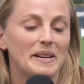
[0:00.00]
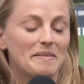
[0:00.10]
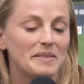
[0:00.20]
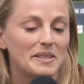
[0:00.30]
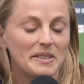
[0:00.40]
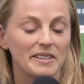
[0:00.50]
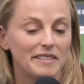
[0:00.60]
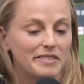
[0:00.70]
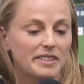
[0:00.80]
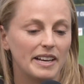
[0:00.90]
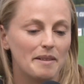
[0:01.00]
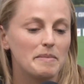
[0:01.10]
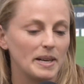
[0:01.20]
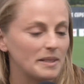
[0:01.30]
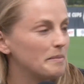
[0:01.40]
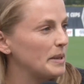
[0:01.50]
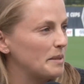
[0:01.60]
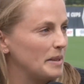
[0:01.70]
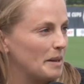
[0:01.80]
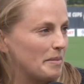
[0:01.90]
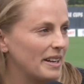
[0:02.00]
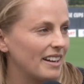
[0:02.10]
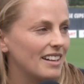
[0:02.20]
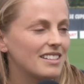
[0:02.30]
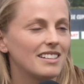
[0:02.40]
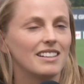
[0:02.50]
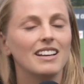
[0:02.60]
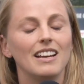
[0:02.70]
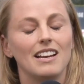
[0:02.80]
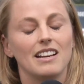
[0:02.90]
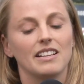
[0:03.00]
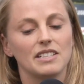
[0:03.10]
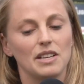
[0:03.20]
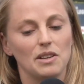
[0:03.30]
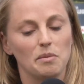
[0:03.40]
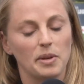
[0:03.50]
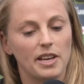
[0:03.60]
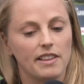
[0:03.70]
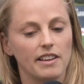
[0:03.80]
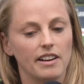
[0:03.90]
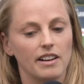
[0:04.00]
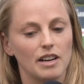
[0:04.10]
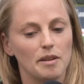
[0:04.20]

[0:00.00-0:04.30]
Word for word: But I'm so grateful that Boston picked me up, and I got to continue playing there.